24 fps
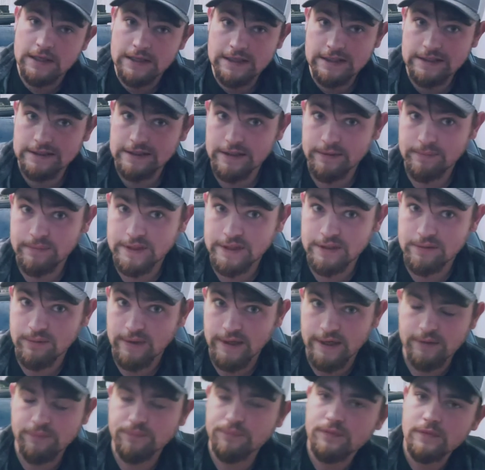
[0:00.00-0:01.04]
is a big
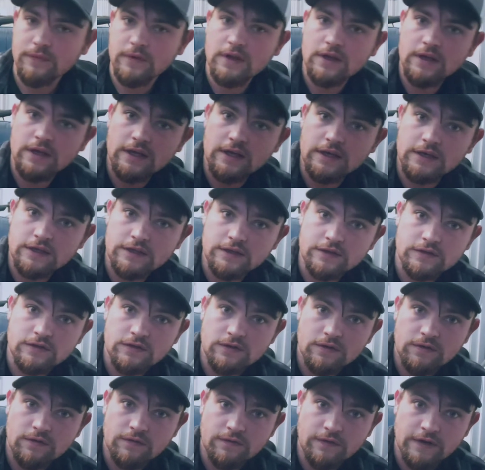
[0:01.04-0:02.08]
round. It is
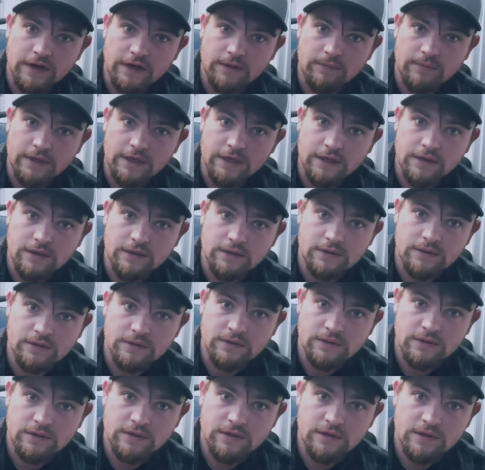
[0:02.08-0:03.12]
very big.
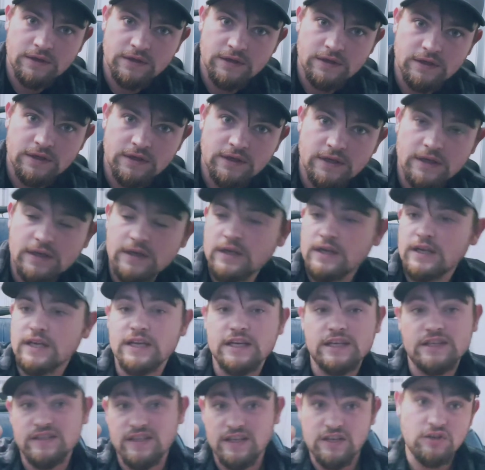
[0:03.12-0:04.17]
It
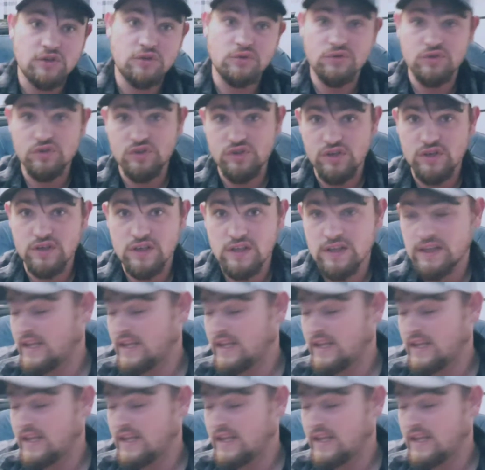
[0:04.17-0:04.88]
is a huge chunk of